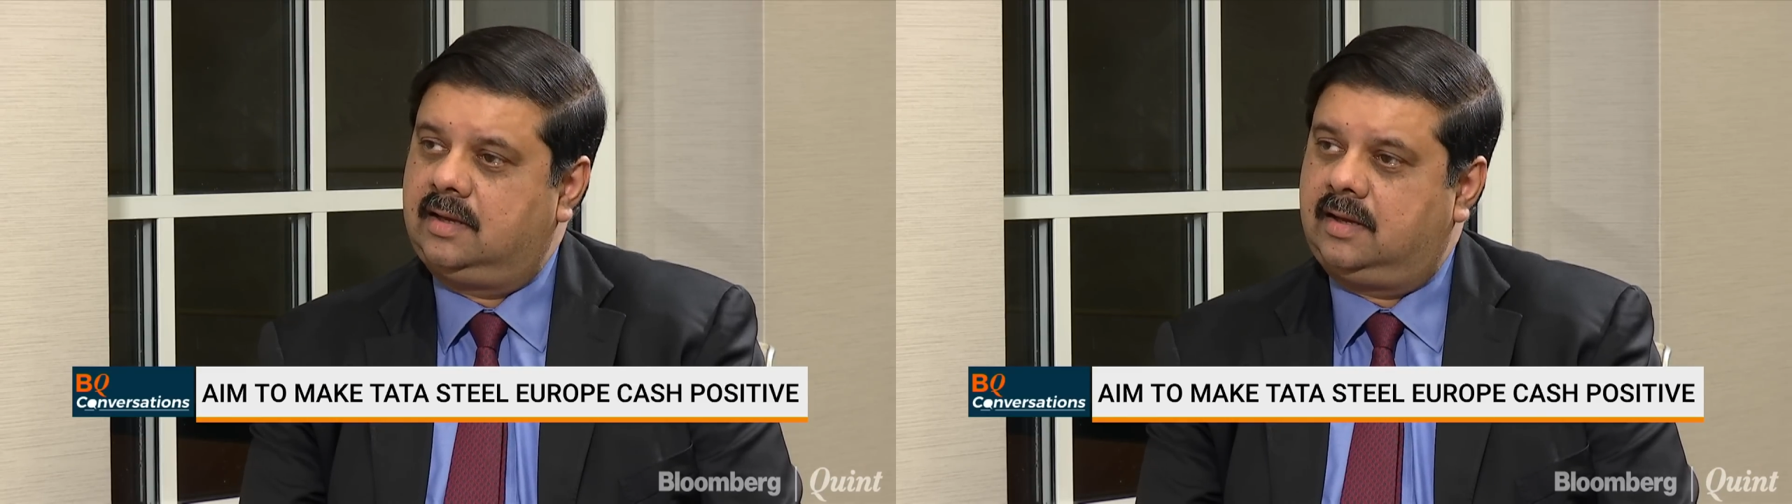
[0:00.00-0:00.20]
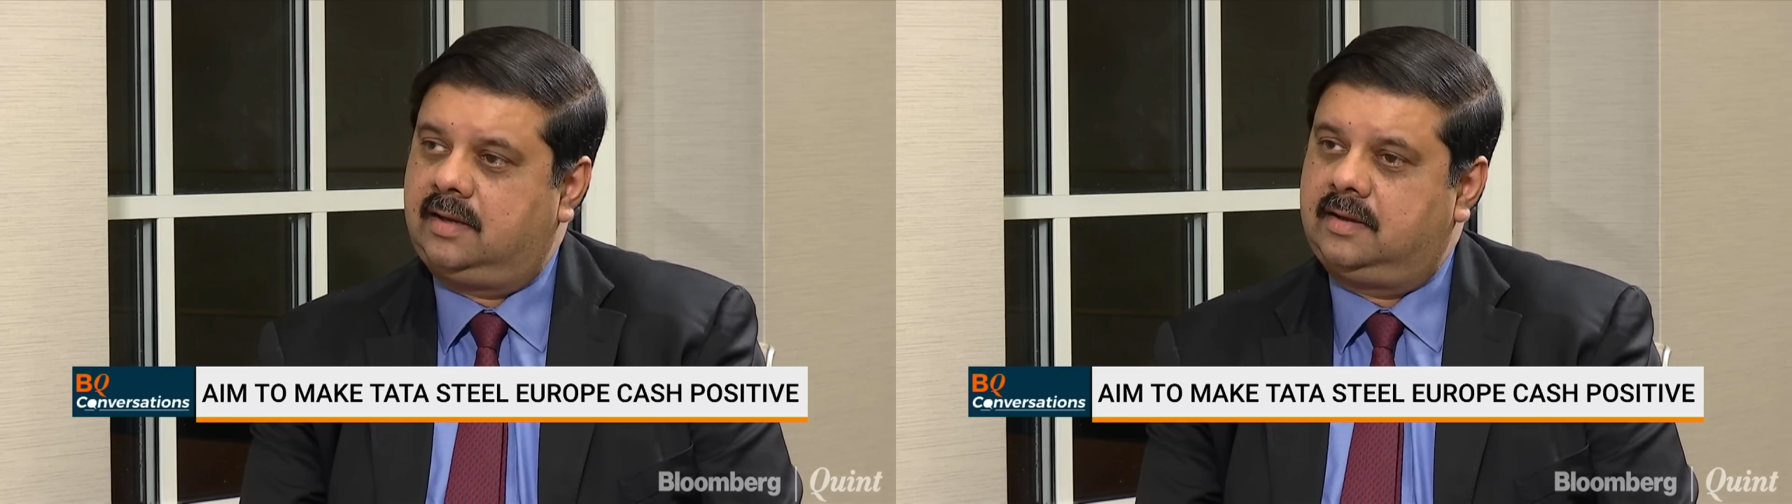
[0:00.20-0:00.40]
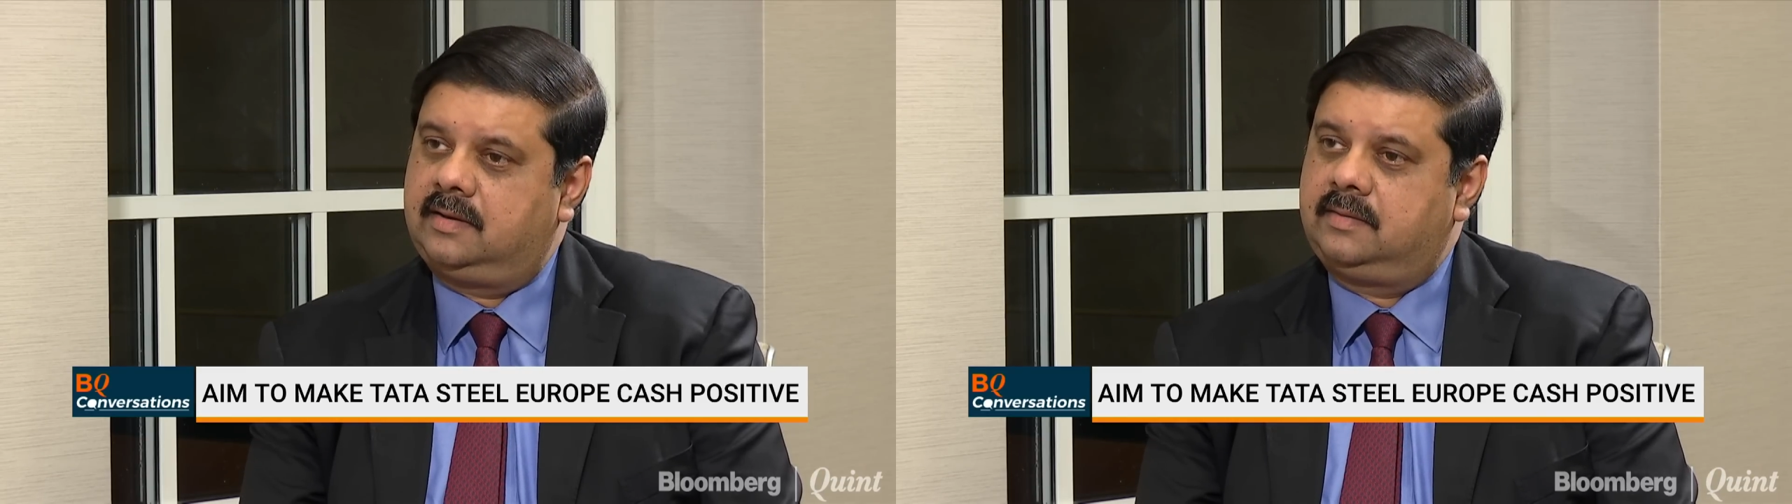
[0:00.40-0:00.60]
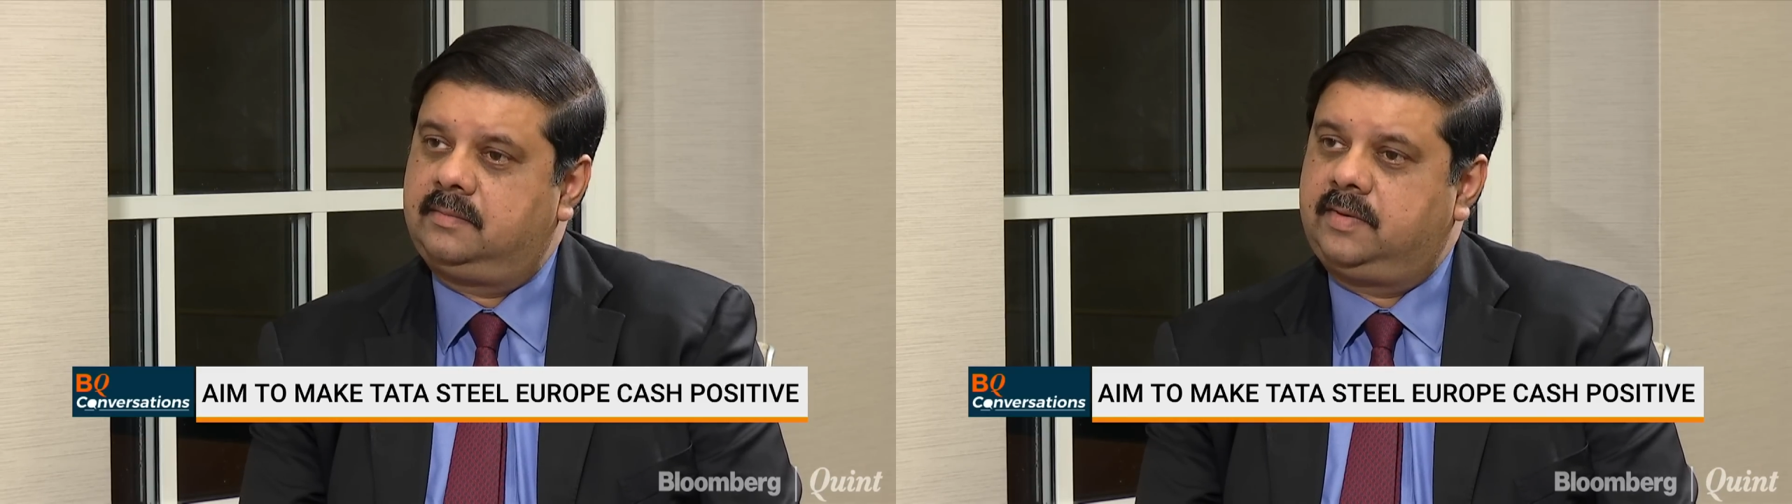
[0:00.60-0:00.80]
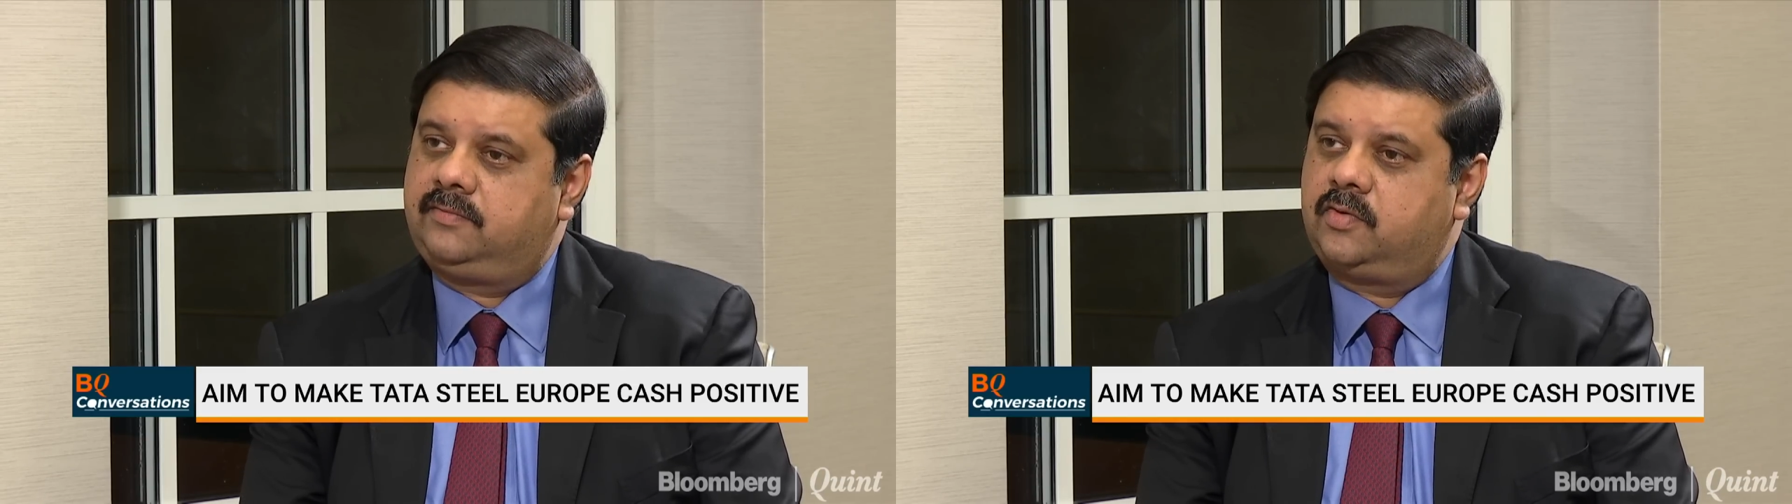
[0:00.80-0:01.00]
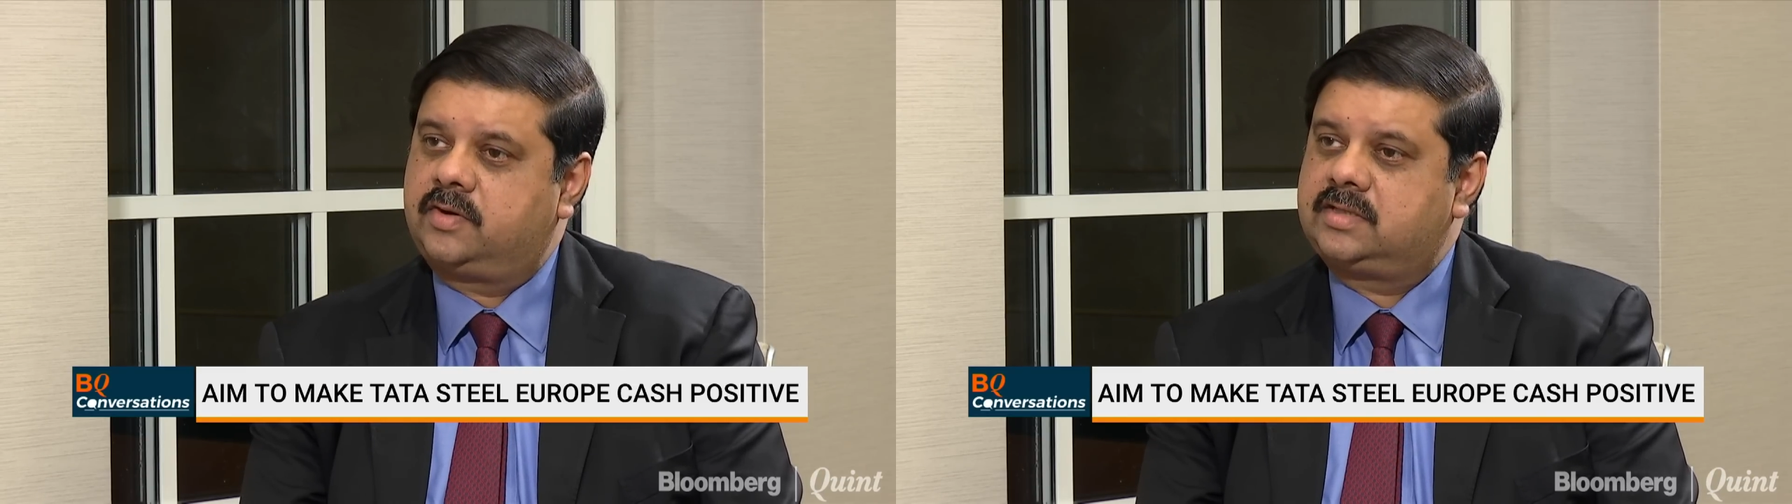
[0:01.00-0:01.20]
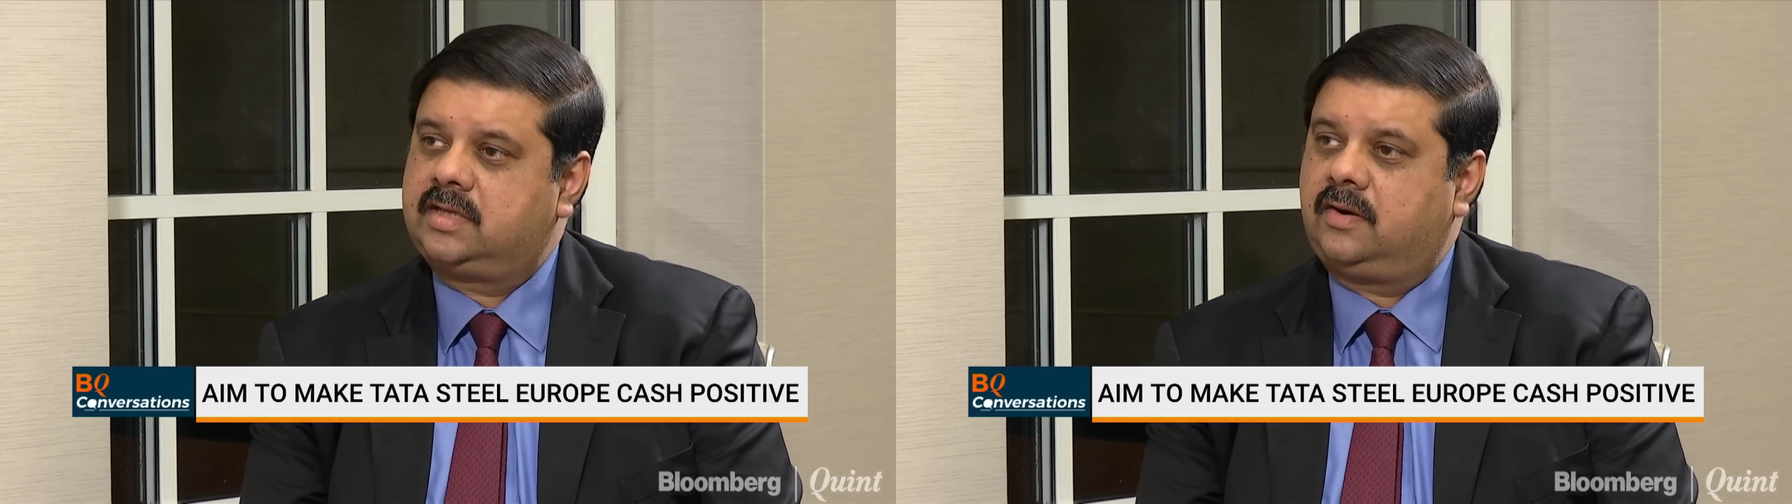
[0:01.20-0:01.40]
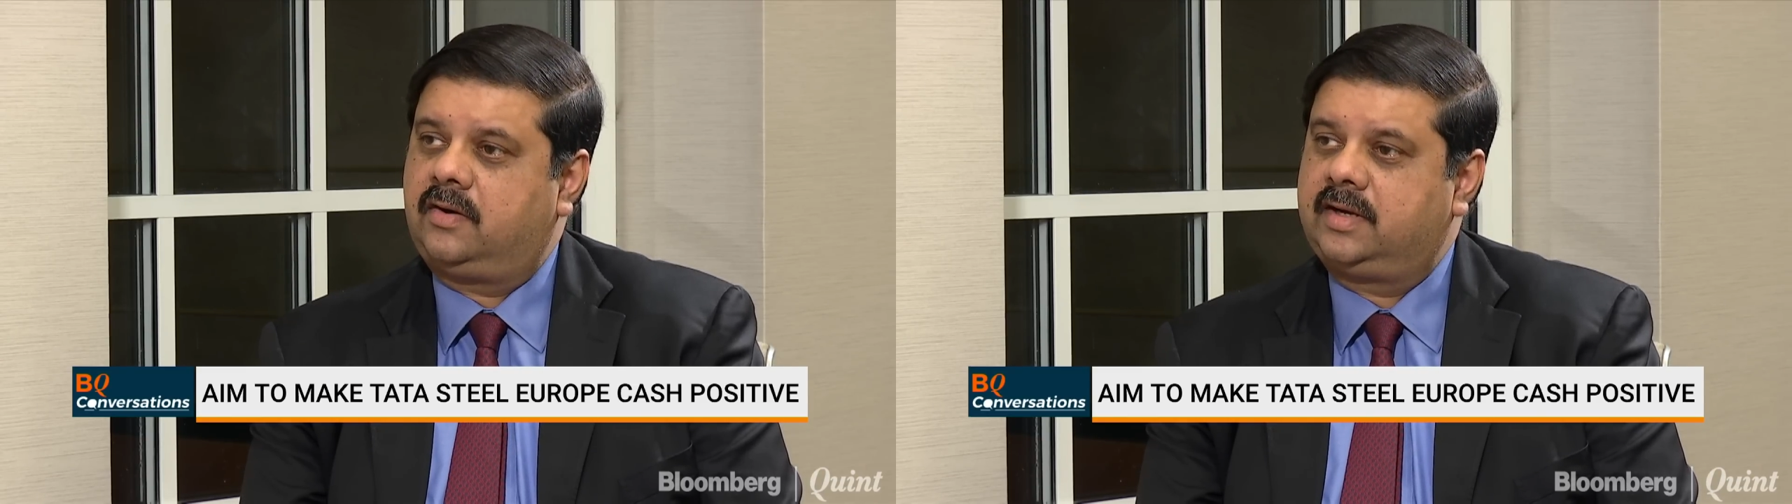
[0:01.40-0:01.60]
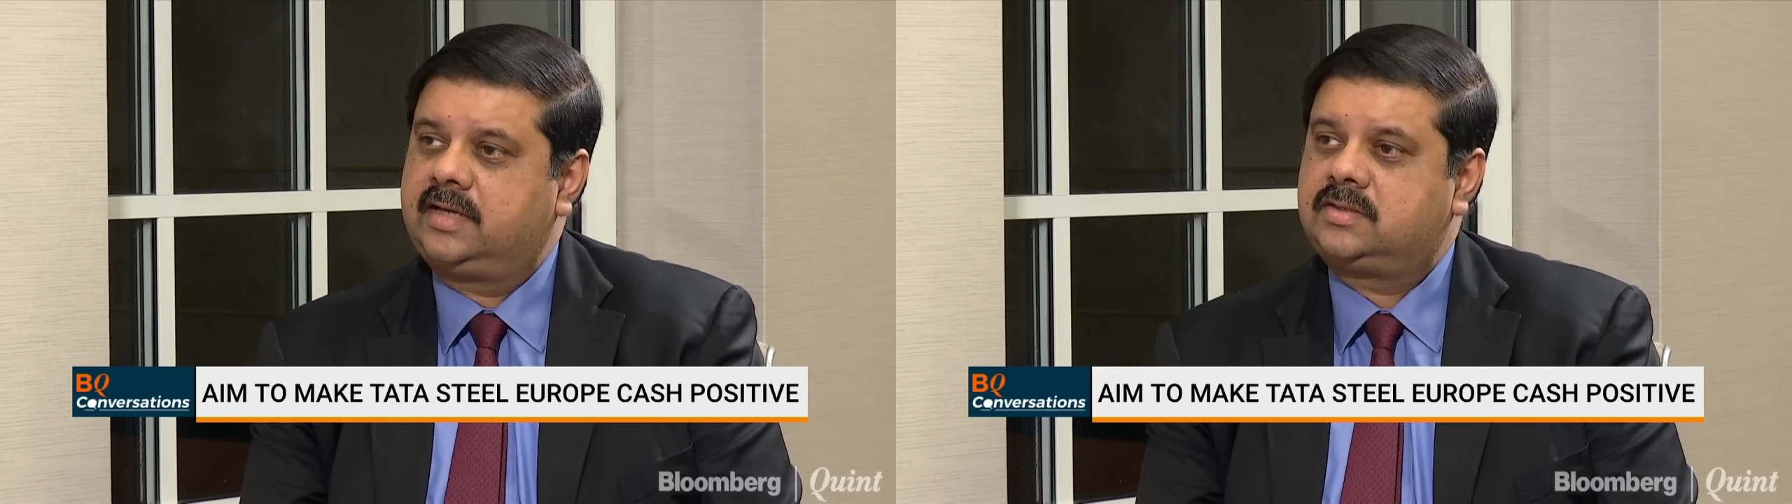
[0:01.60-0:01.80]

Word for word: uh, be focusing on